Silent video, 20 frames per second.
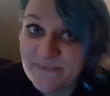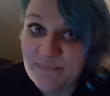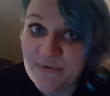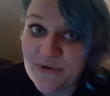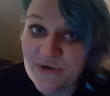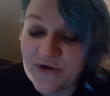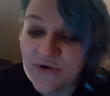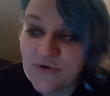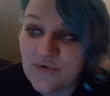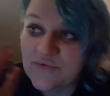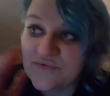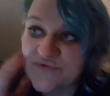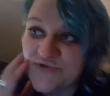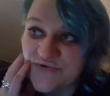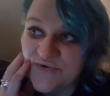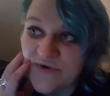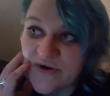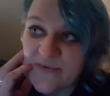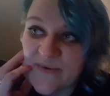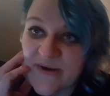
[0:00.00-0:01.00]
put it all
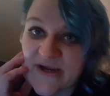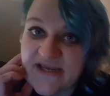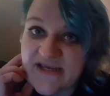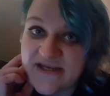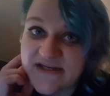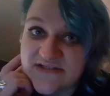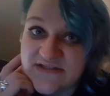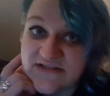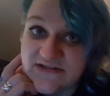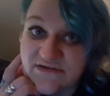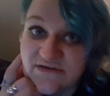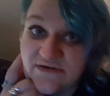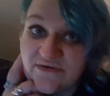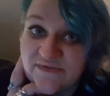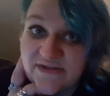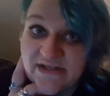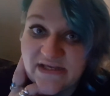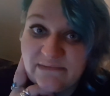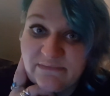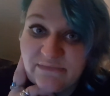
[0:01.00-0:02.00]
straight away into
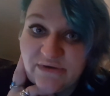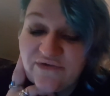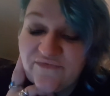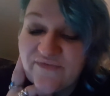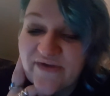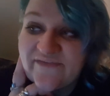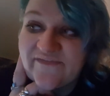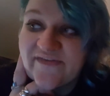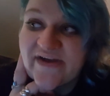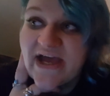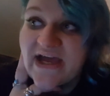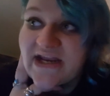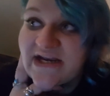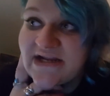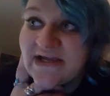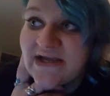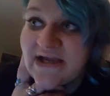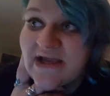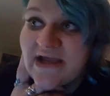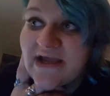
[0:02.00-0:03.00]
the moving
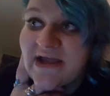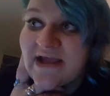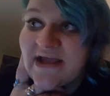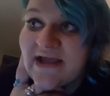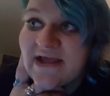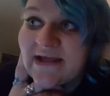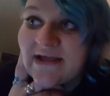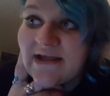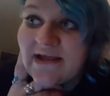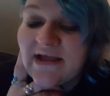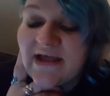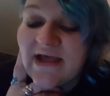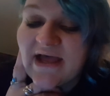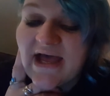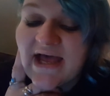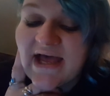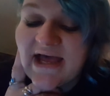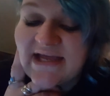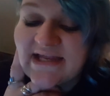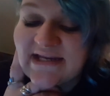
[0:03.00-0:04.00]
van.
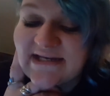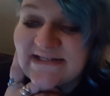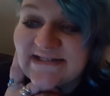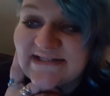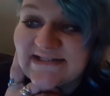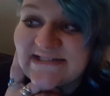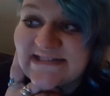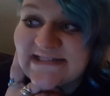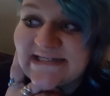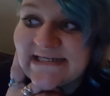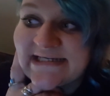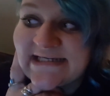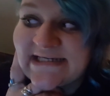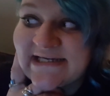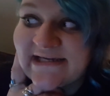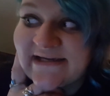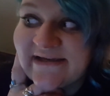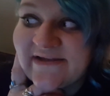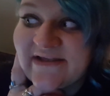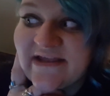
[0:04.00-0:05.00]
And
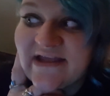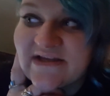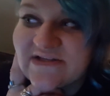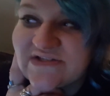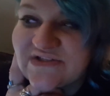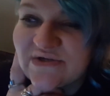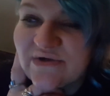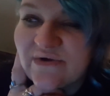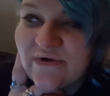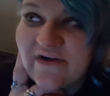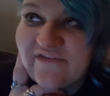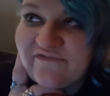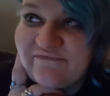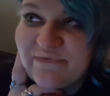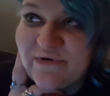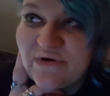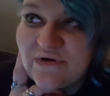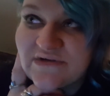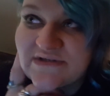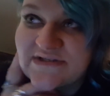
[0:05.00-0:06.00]
yeah, so I've
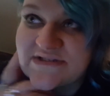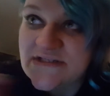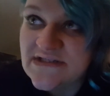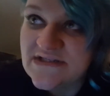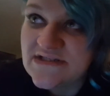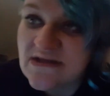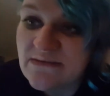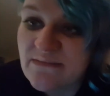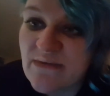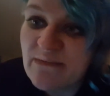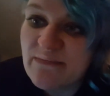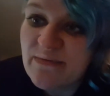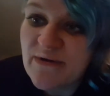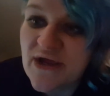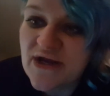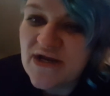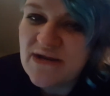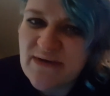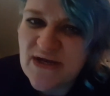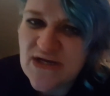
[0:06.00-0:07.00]
boxed some up.
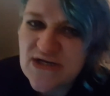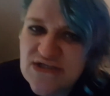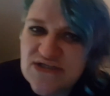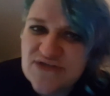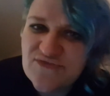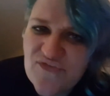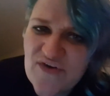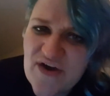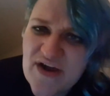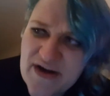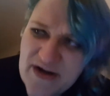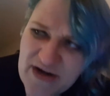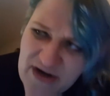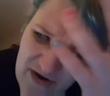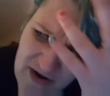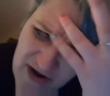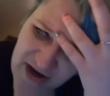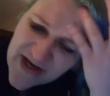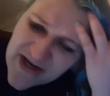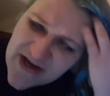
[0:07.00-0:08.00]
I only managed to find
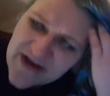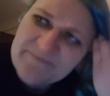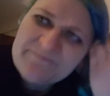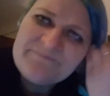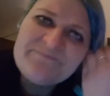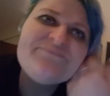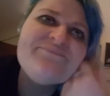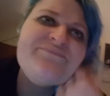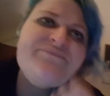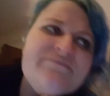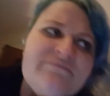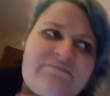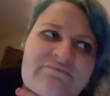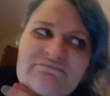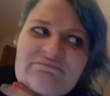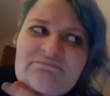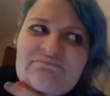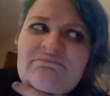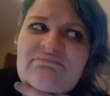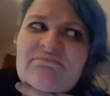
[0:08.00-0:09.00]
like
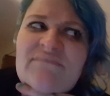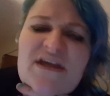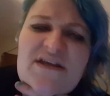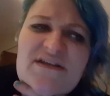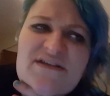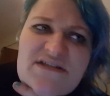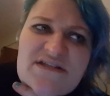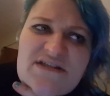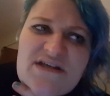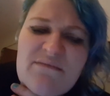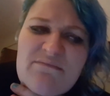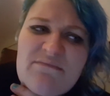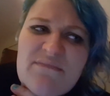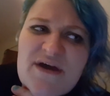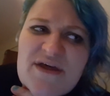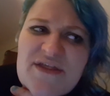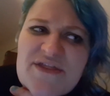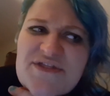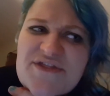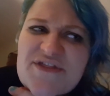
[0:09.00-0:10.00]

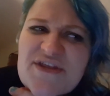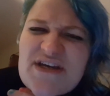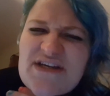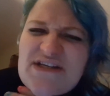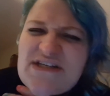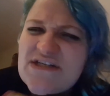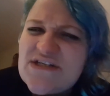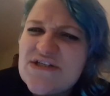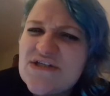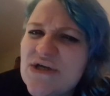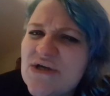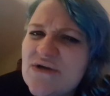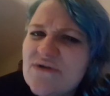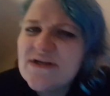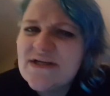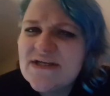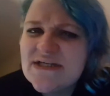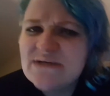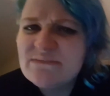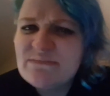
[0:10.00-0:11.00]
some 32
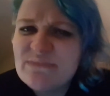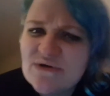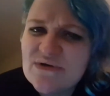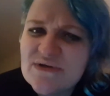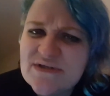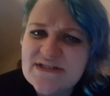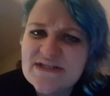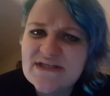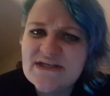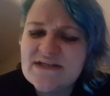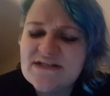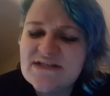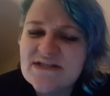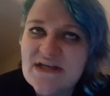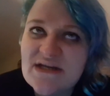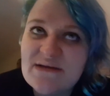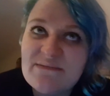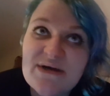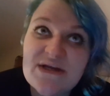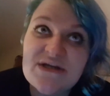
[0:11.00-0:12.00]
litre boxes, and
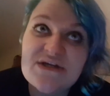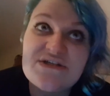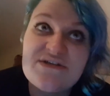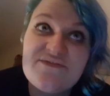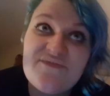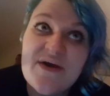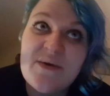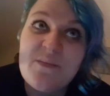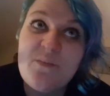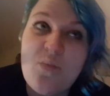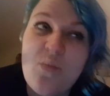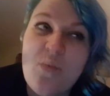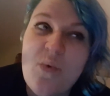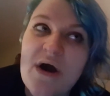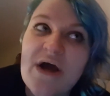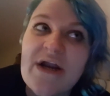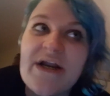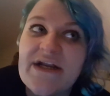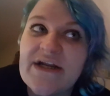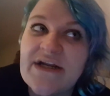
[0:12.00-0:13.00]
then I managed to find
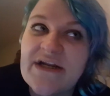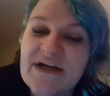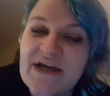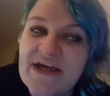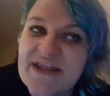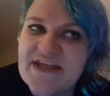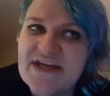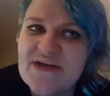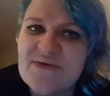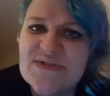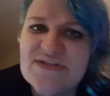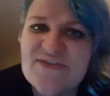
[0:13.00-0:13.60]
one, I think it